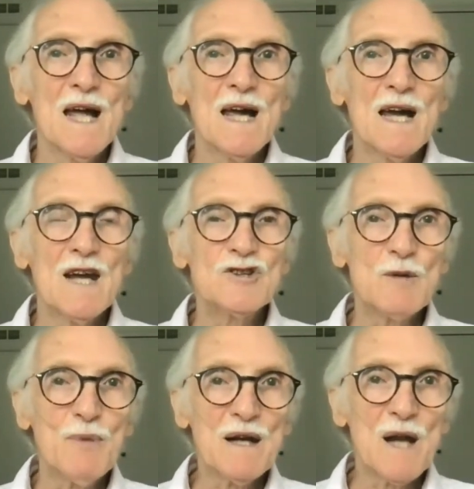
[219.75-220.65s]
A
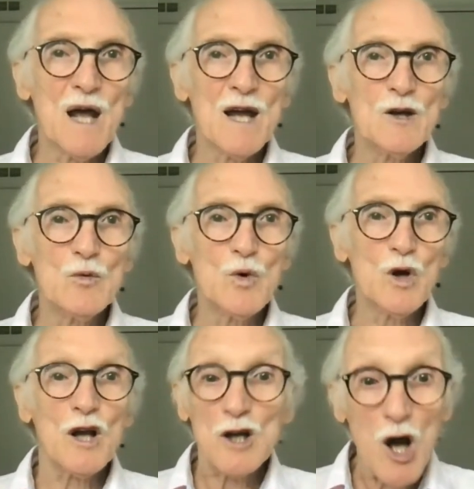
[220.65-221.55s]
shipping line
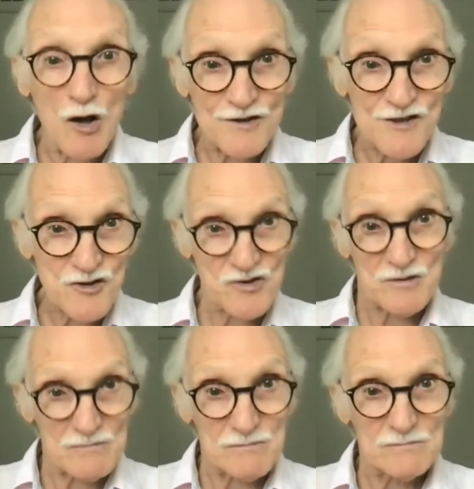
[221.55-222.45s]
will cost
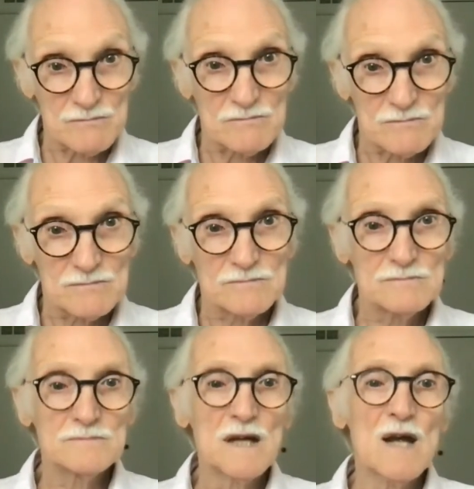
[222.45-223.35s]

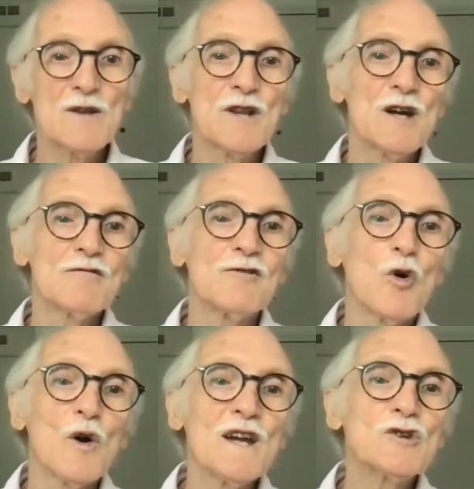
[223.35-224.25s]
their
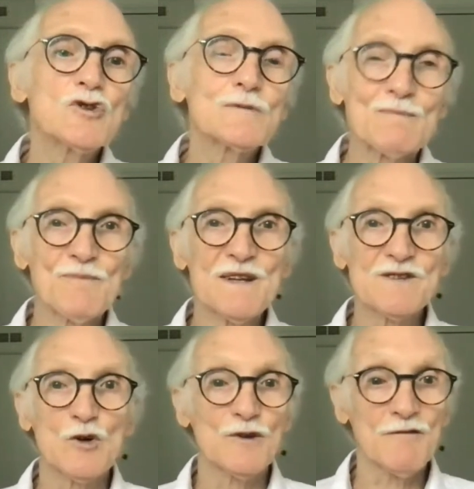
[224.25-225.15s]
voyage.
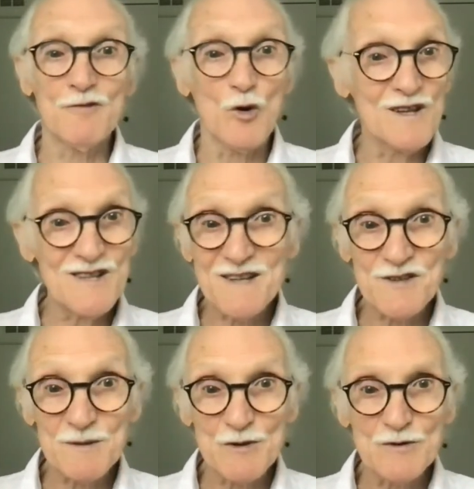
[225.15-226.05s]
It's called a voyage
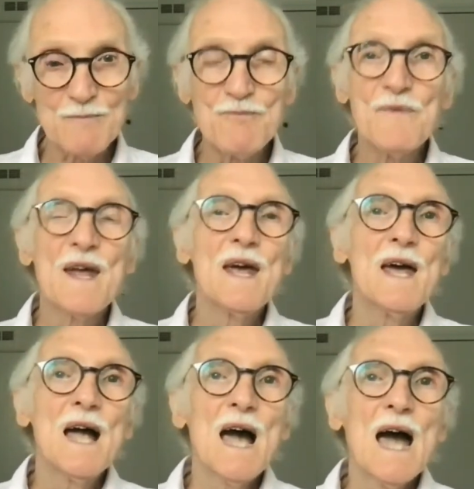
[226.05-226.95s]
estimate.
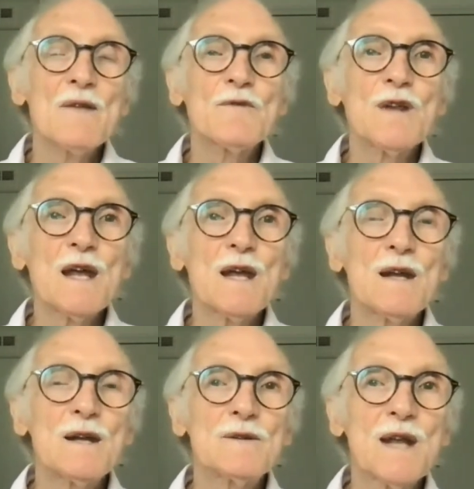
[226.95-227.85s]
And
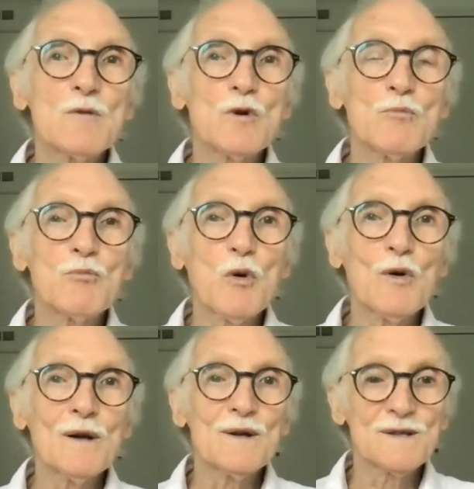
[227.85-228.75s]
they will
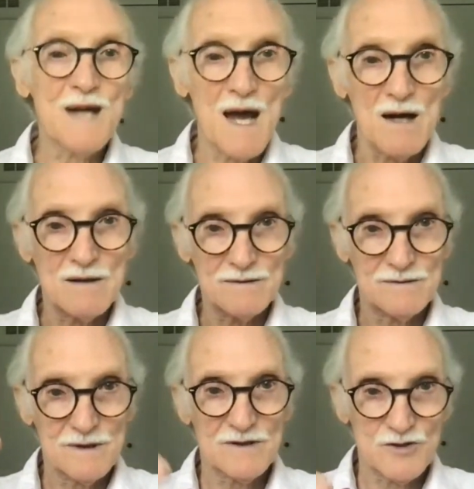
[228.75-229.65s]
boil it
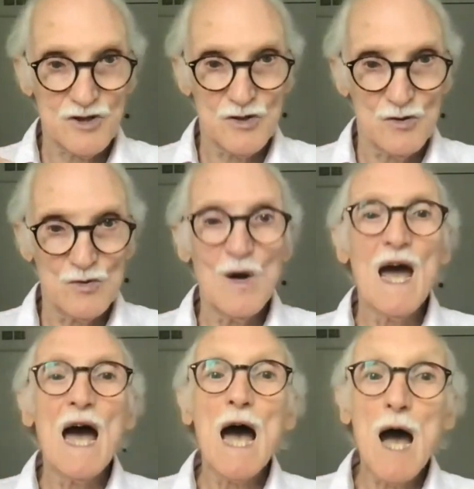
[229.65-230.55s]
down
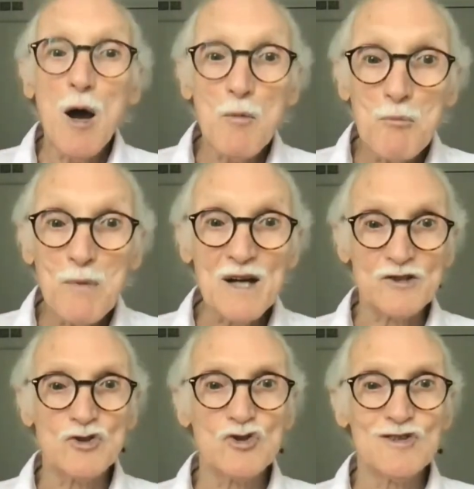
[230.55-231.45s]
to how
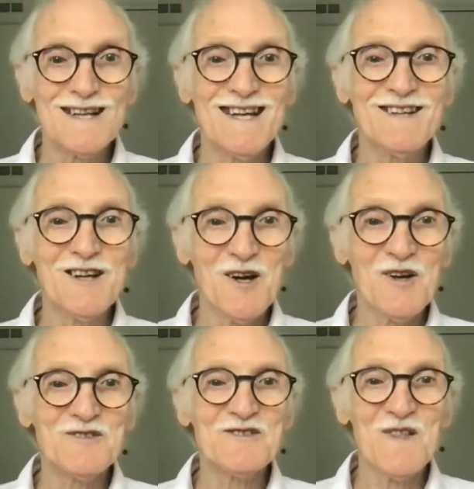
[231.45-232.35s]
much it
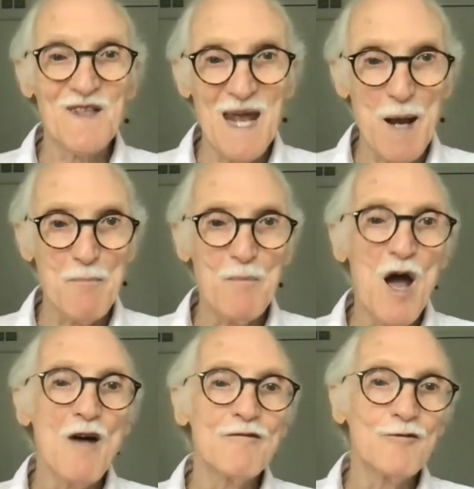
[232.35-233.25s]
costs
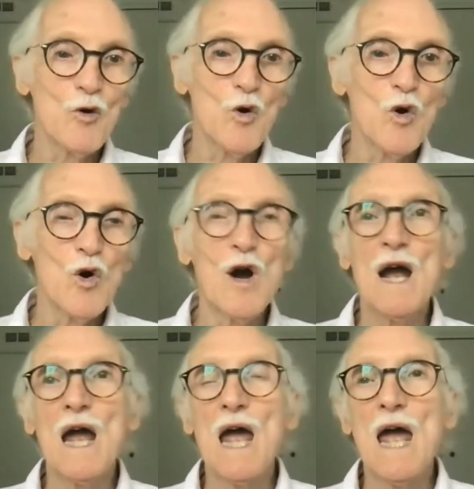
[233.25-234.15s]
them for
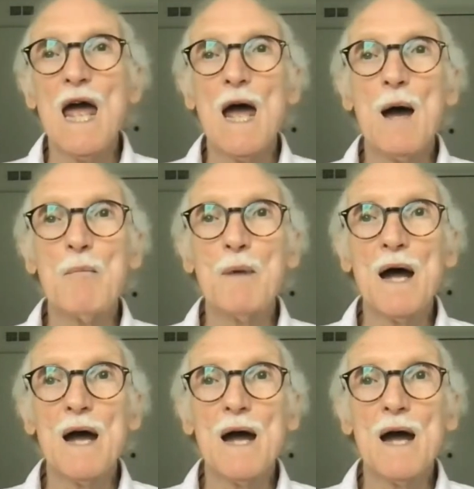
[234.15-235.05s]

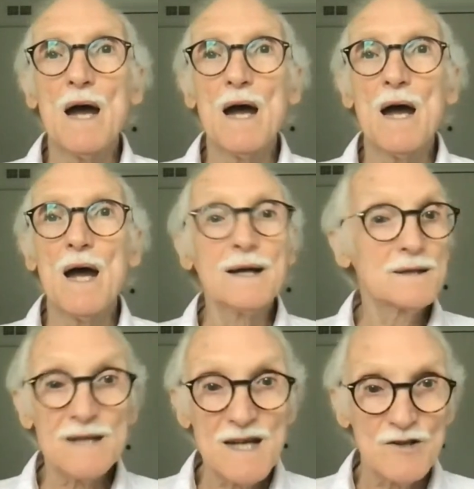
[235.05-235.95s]
a
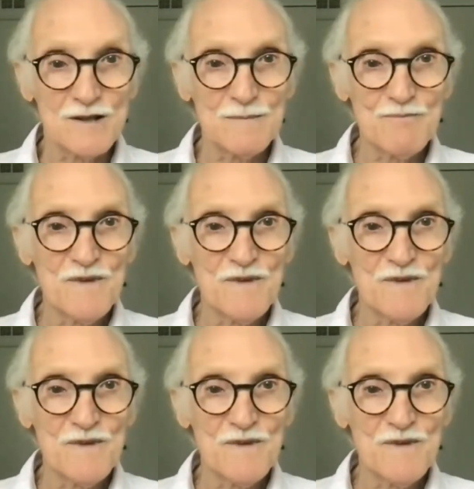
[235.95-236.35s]
container.